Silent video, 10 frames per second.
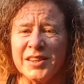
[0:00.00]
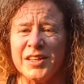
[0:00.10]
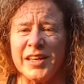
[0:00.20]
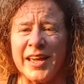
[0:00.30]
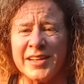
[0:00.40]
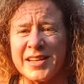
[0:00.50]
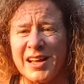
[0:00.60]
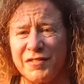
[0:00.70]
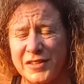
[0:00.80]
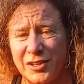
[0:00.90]
the
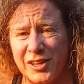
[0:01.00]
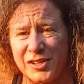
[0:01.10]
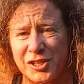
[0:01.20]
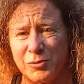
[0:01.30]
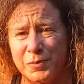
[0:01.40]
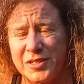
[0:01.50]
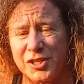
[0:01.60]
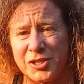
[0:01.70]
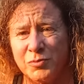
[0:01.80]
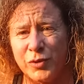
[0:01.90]
anti-physiological
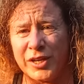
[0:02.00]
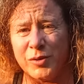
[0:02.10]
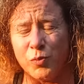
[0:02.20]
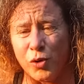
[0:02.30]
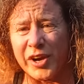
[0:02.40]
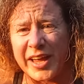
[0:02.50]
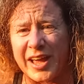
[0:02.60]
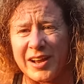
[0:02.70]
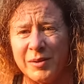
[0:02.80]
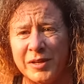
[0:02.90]
position we work
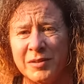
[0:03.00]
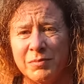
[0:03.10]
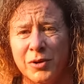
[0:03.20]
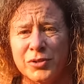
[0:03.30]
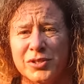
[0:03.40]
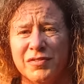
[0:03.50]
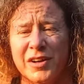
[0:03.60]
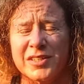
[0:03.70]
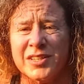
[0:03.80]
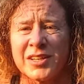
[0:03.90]
at. I mean, most of
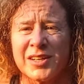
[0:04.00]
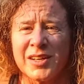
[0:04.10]
us